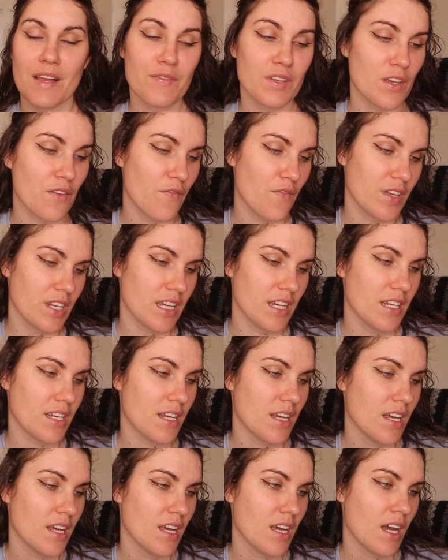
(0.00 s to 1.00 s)
lovely
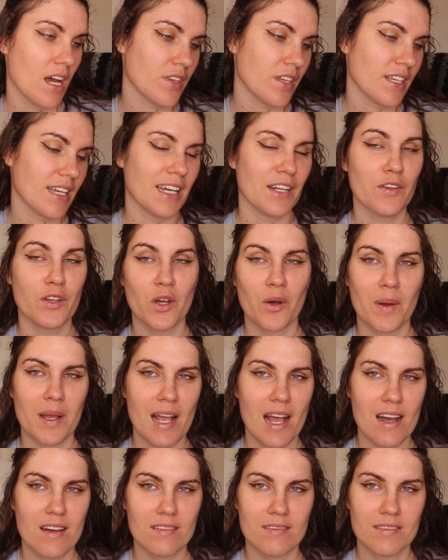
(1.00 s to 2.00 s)
fitted kind of
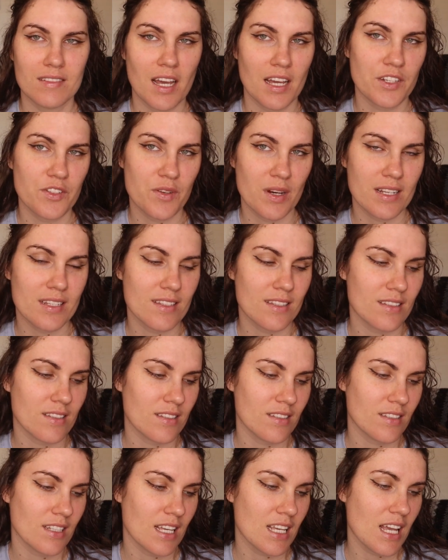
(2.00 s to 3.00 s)
going out night dress
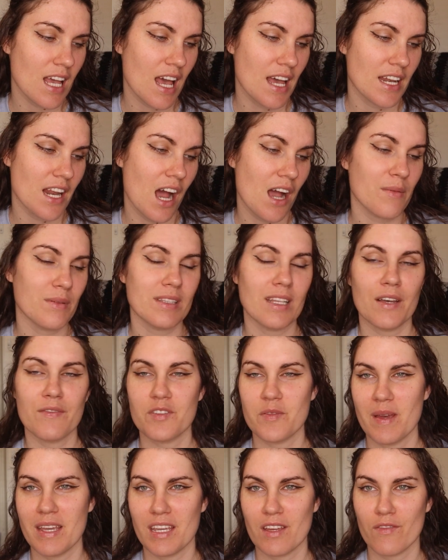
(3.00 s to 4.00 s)
thing, and I would love
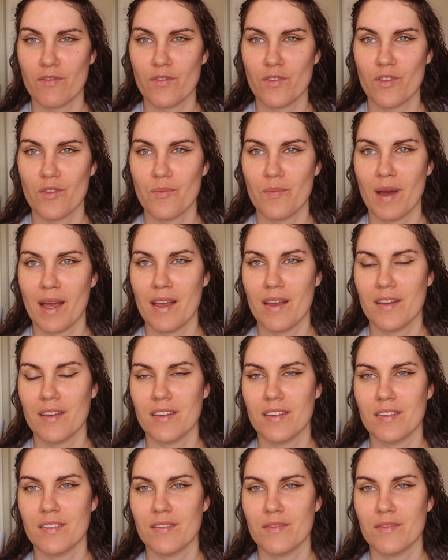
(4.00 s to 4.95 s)
to make it for my